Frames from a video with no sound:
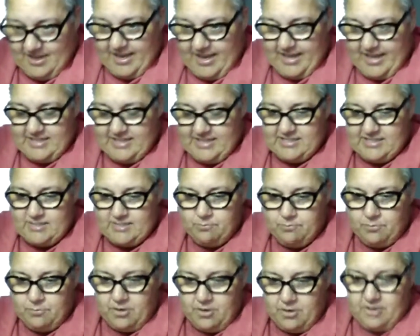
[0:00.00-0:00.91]
And
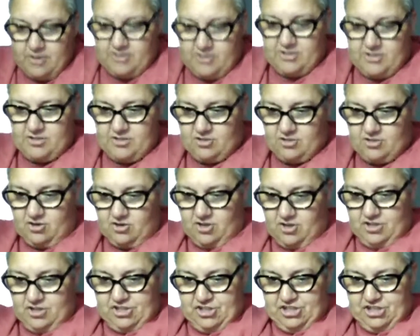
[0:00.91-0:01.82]
sparks
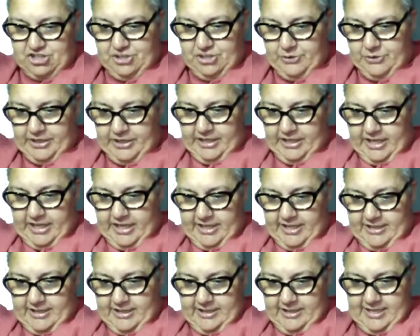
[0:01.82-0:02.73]
start shooting
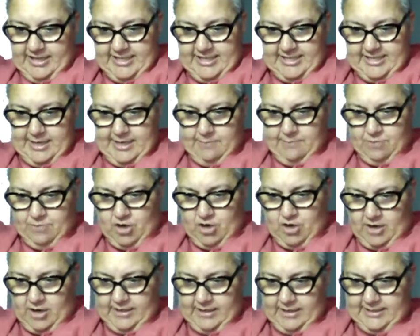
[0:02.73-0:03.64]
in his
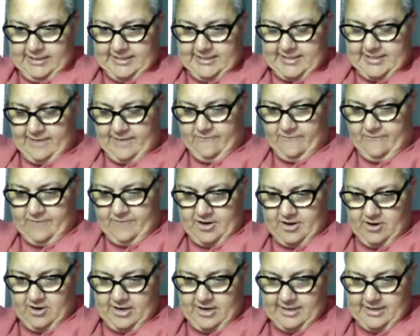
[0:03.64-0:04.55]
hypnotic
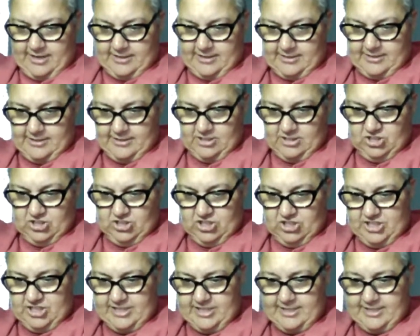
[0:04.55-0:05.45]
sapphire eyes.
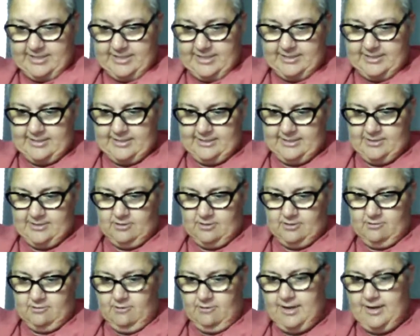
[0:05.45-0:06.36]
Jesus
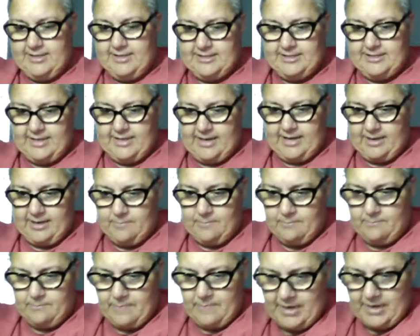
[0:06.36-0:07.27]
Christ, that
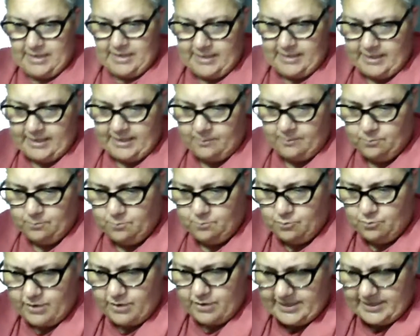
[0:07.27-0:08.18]
commanding
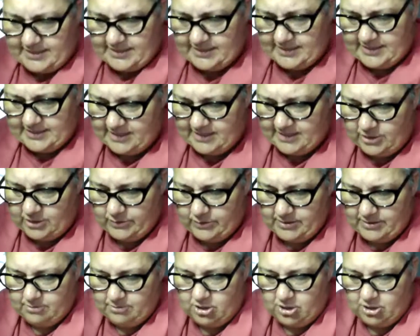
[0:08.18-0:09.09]
presence is doing
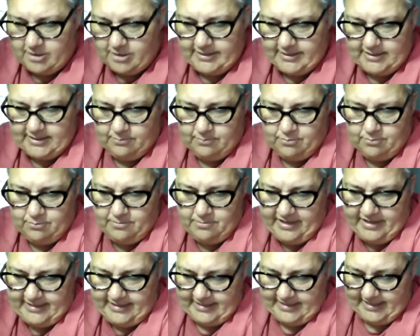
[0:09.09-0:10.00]
some crazy,
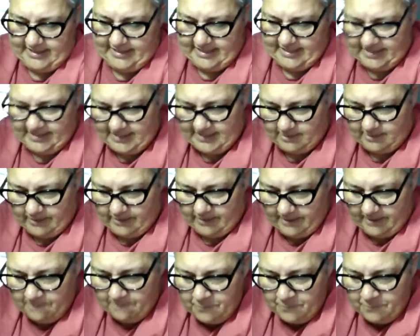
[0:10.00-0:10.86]
perplexing things to me.